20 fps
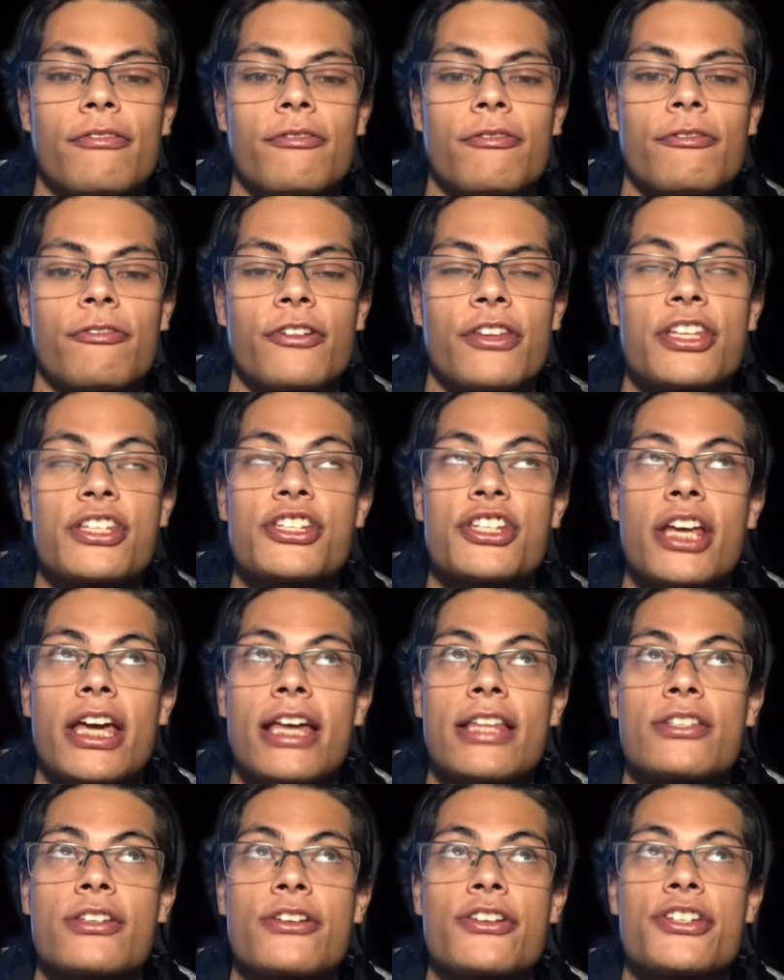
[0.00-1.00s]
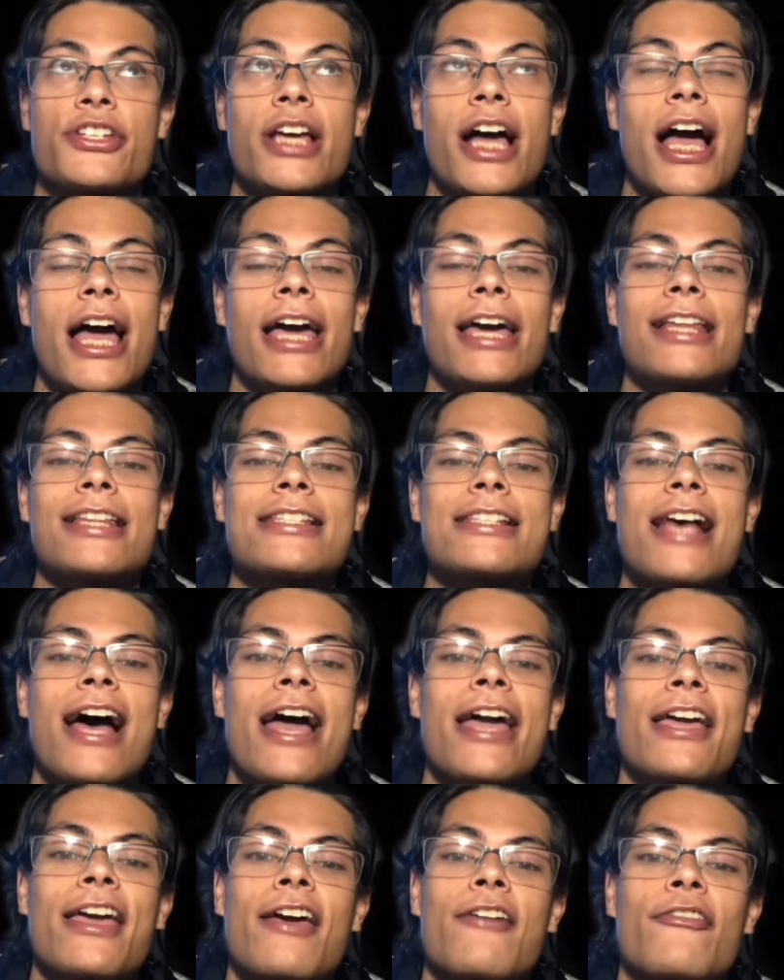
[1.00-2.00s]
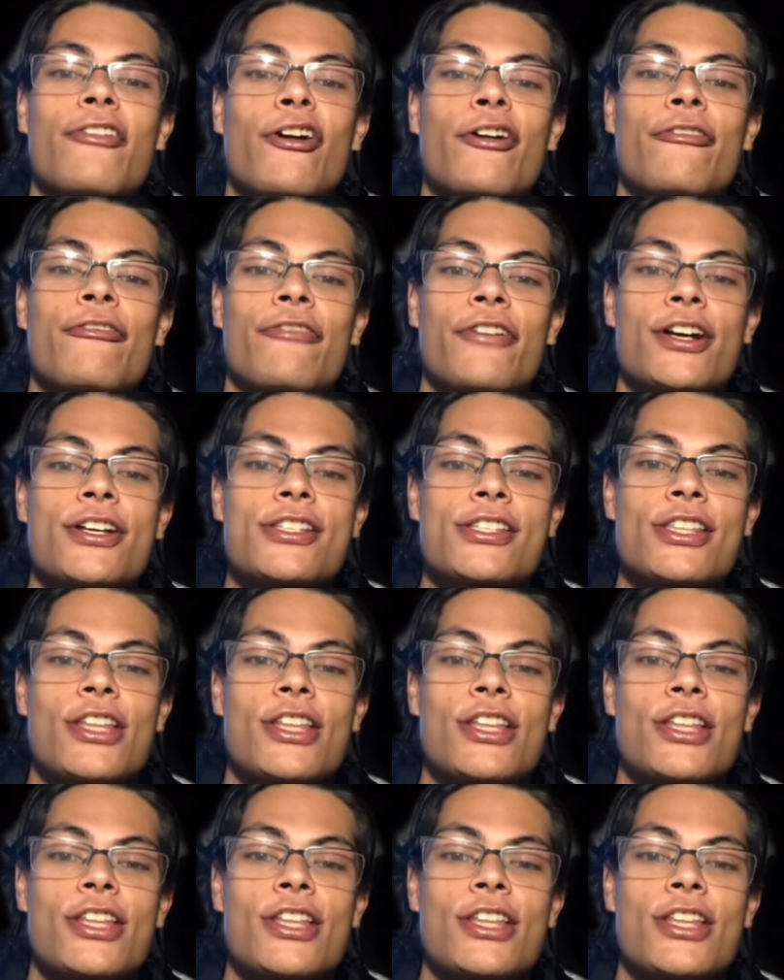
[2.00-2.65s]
For the shades or shines, I give her first